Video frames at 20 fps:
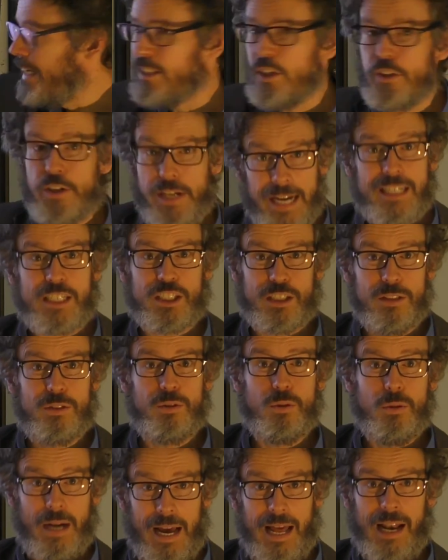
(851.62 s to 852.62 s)
as a reaction
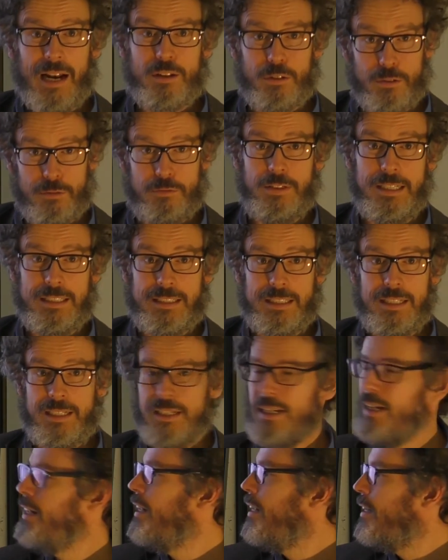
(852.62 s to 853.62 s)
to L
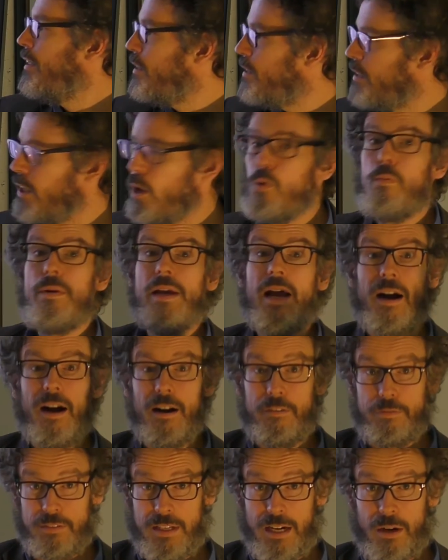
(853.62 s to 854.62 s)
confessing. So we
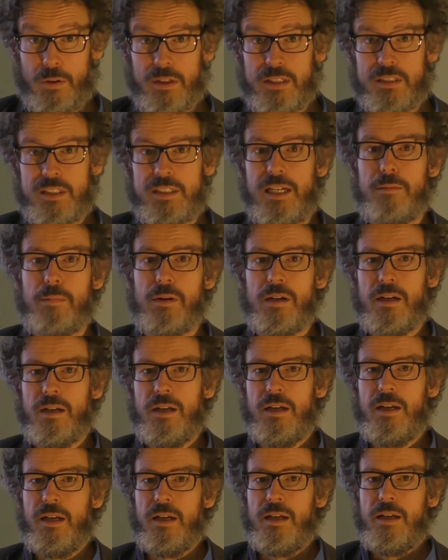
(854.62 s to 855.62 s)
have now a stable
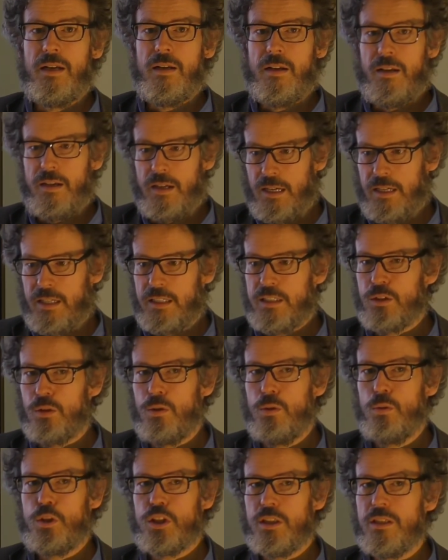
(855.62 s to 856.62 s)

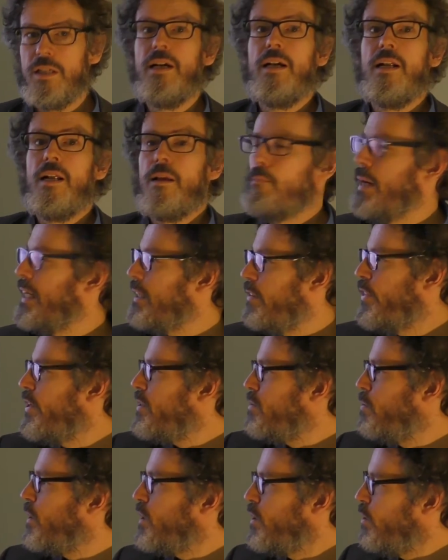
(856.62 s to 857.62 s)
solution. But
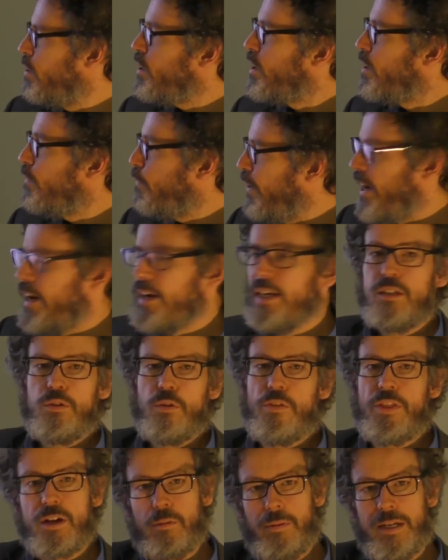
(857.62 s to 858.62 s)
this was not referring
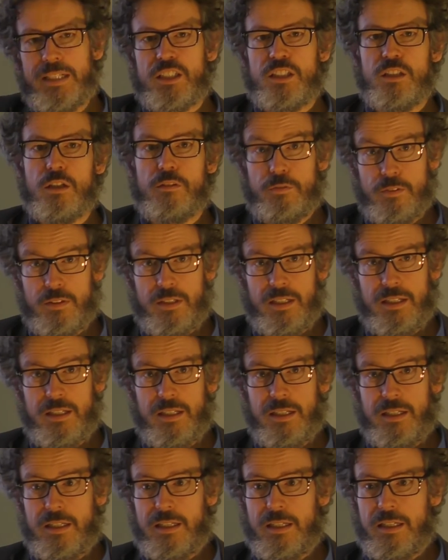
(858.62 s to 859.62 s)
to the question of
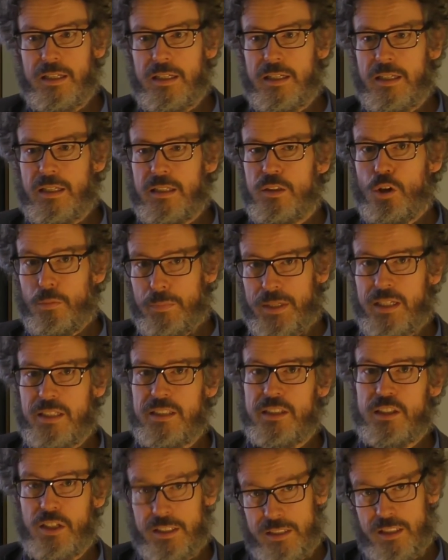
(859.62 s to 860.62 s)

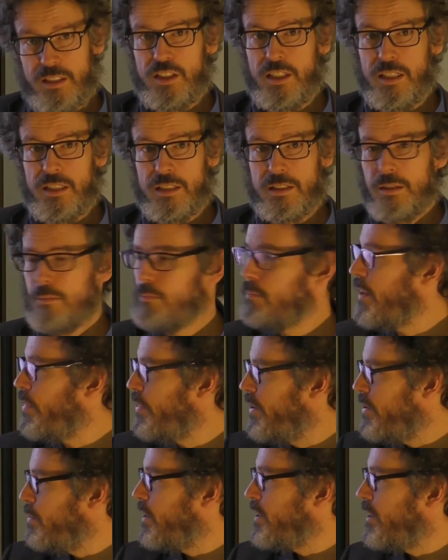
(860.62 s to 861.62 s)
dominant strategies, but
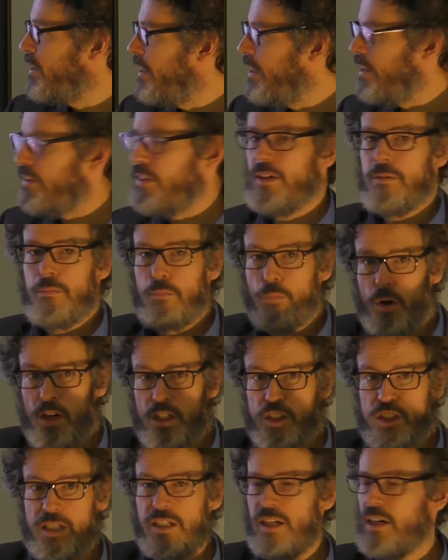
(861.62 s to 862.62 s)
this was another
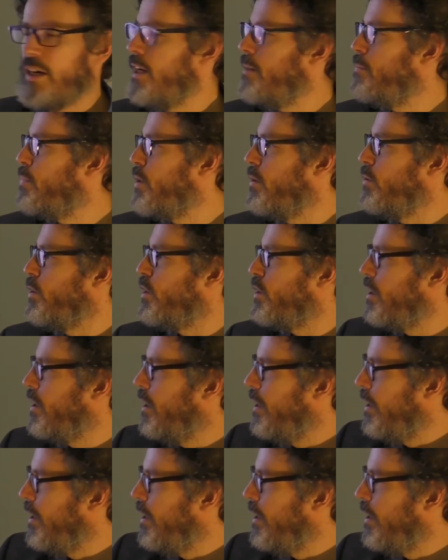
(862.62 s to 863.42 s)
more general approach.